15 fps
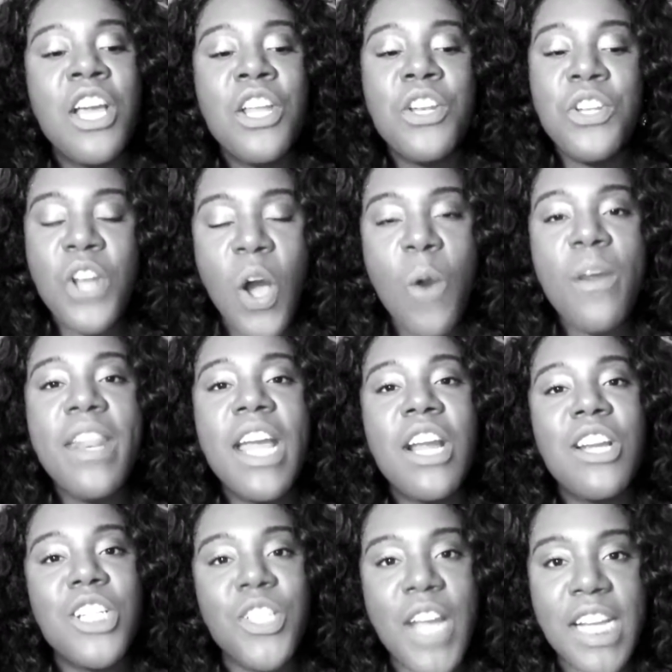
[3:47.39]
knowing that
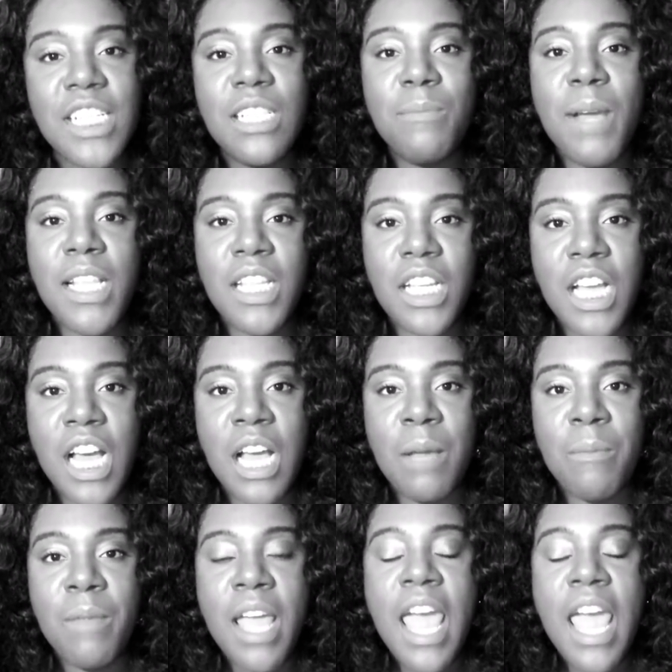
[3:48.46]
contraction is about to come.